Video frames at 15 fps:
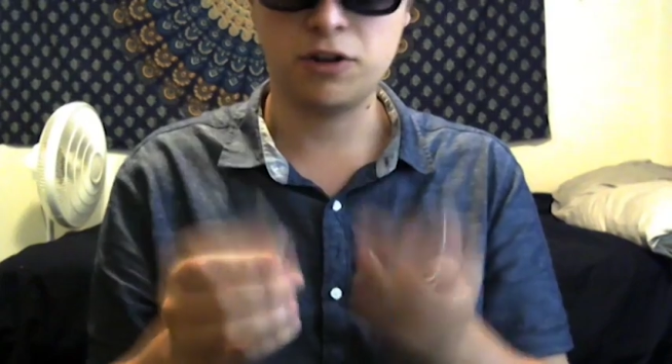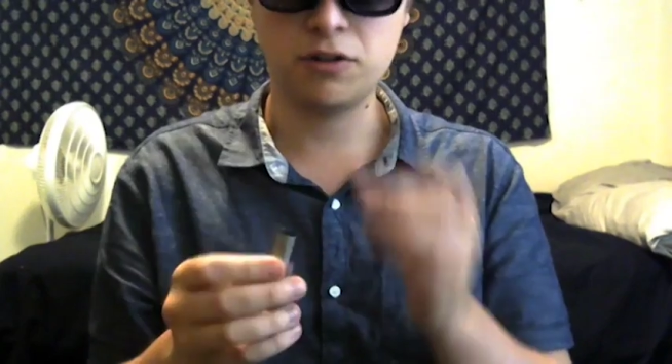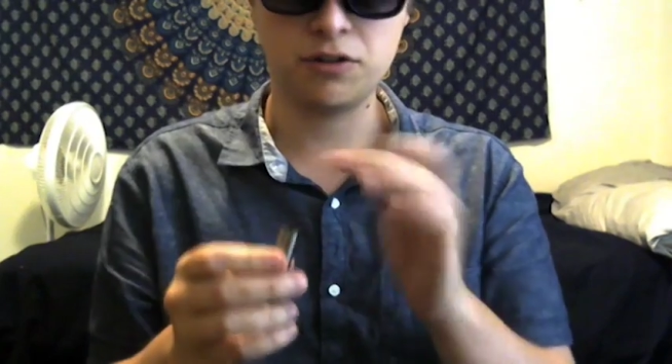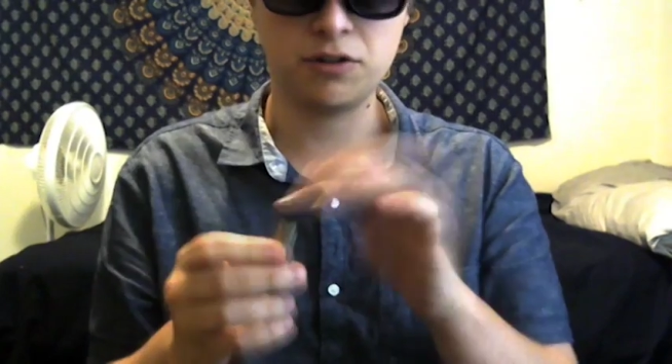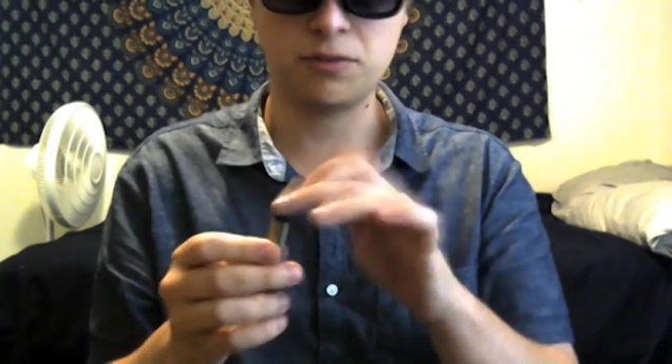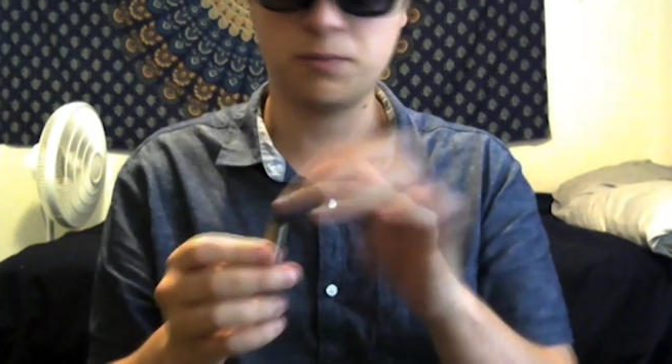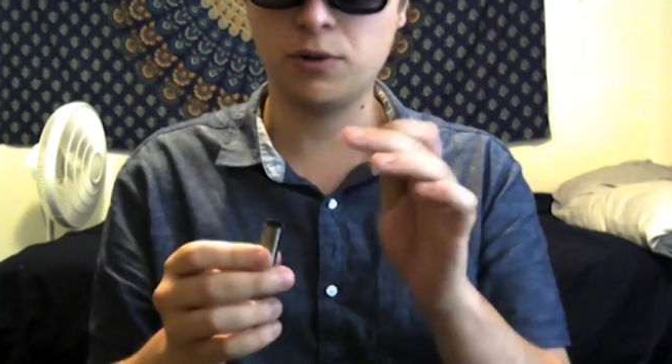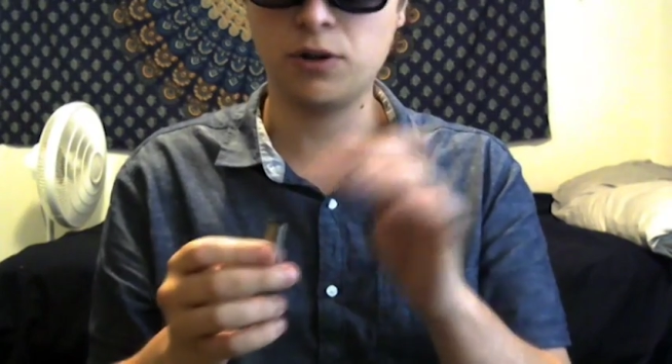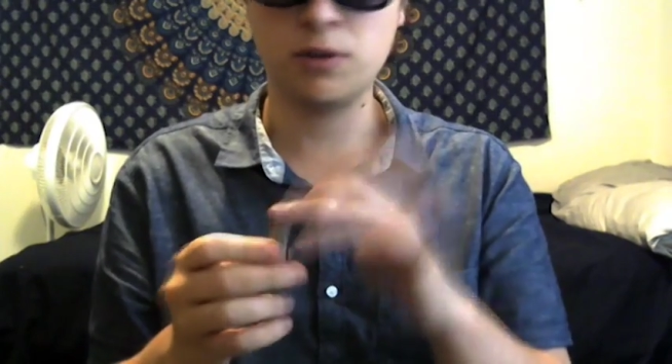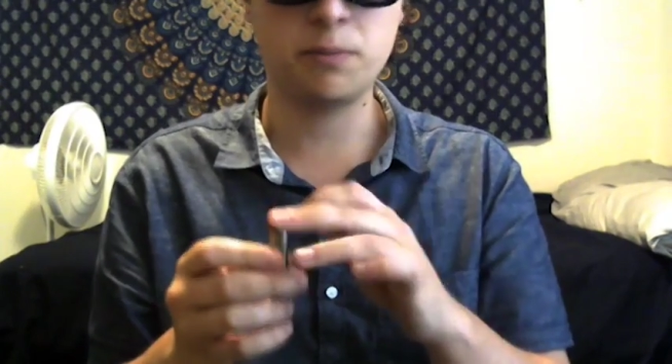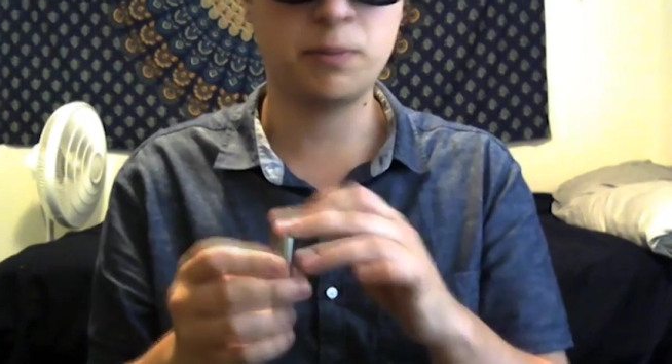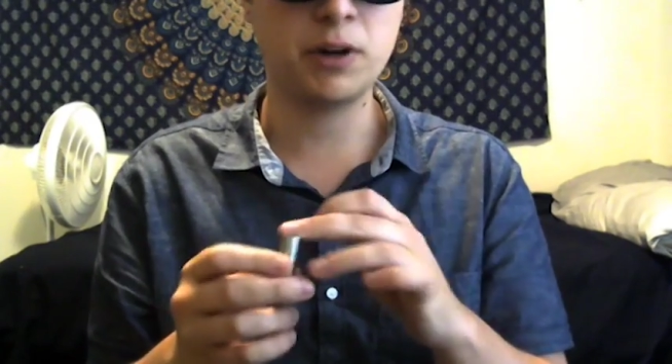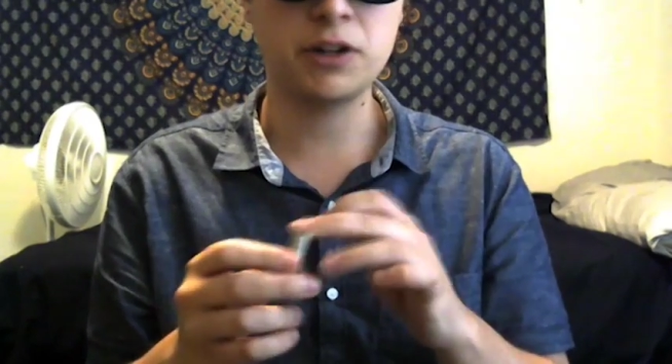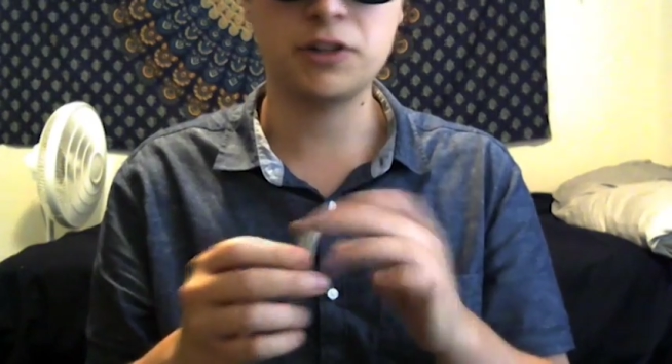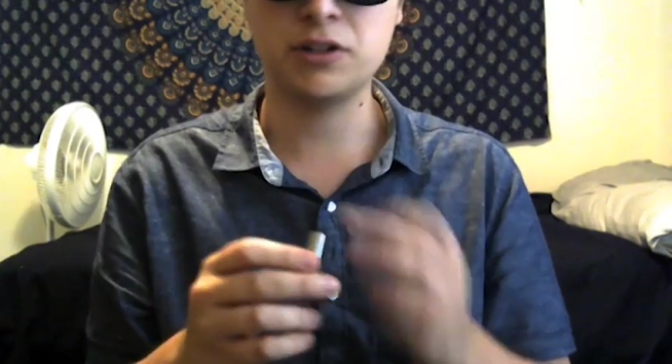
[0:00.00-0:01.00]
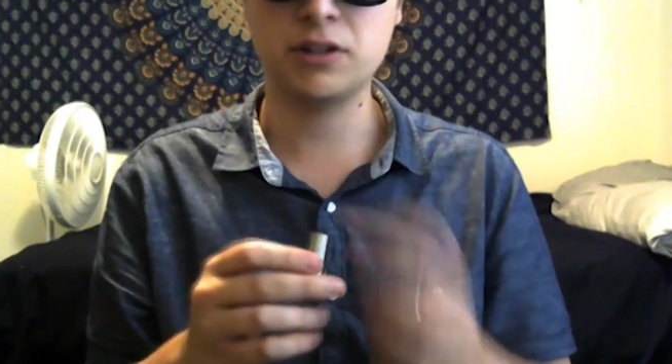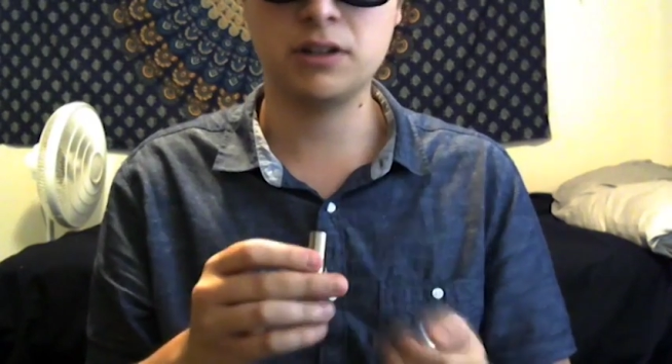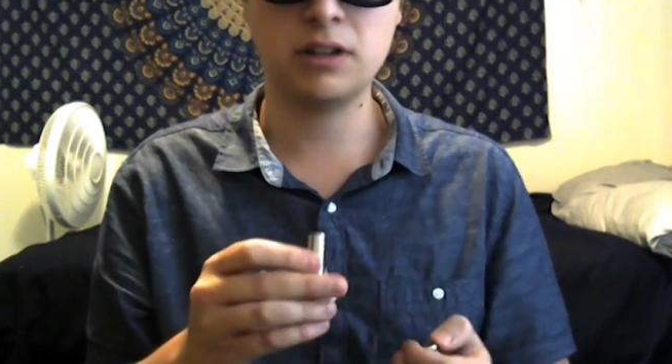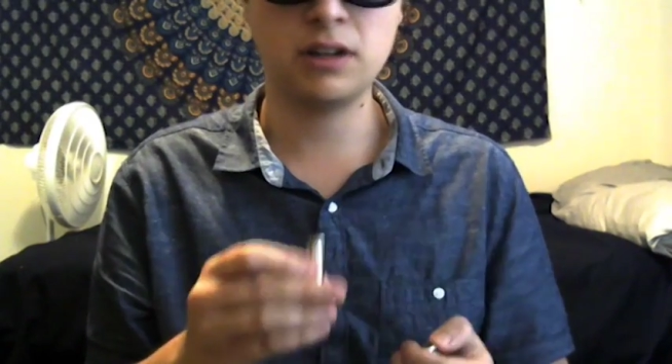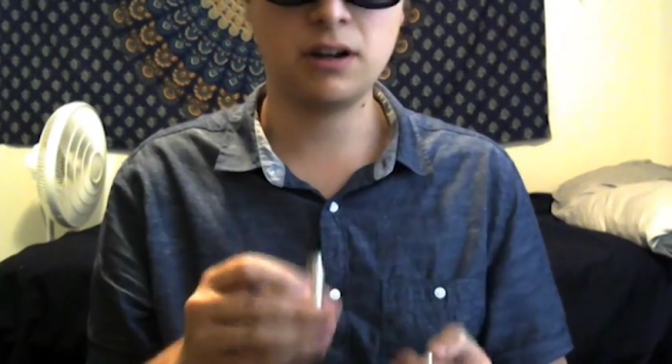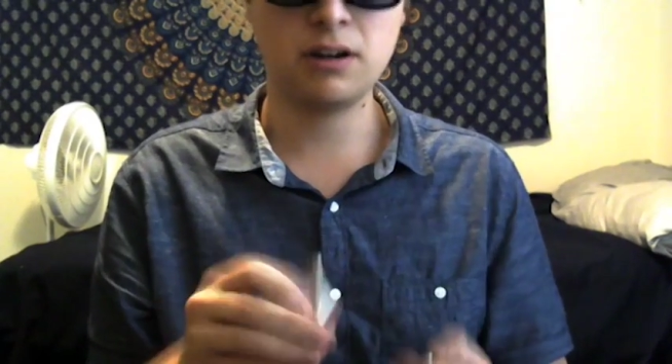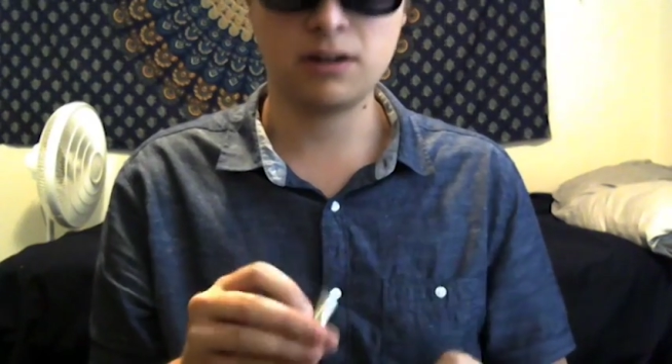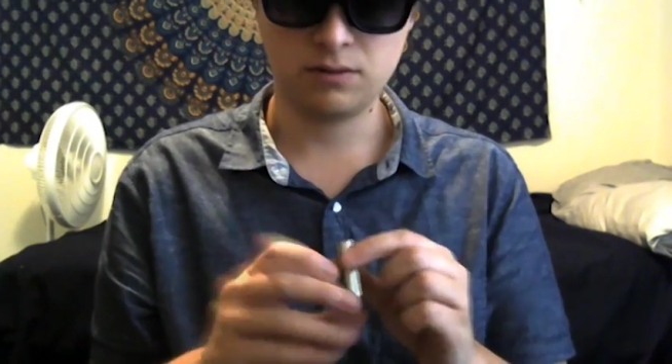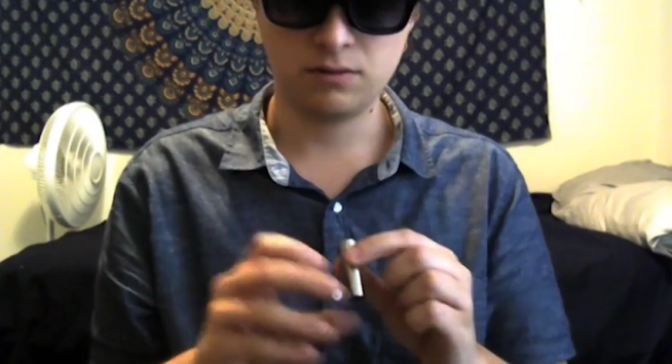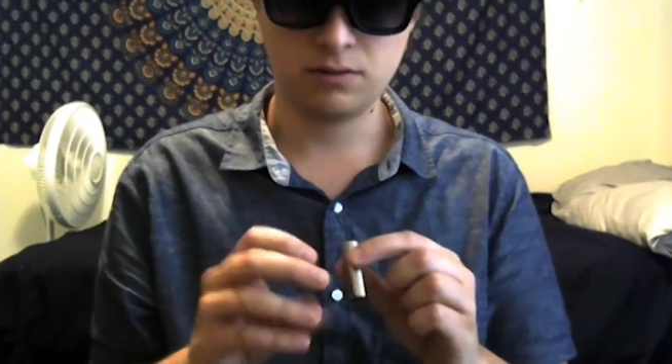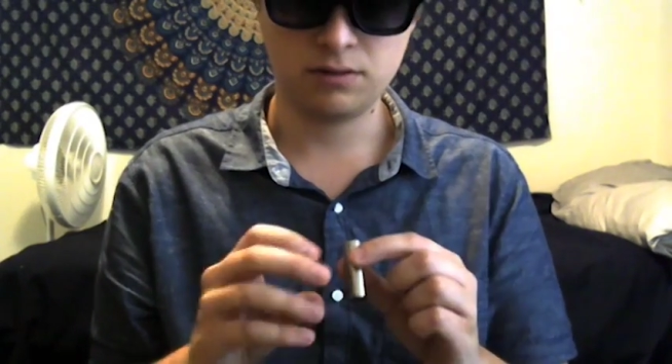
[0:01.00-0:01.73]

You can just put a bunch in there.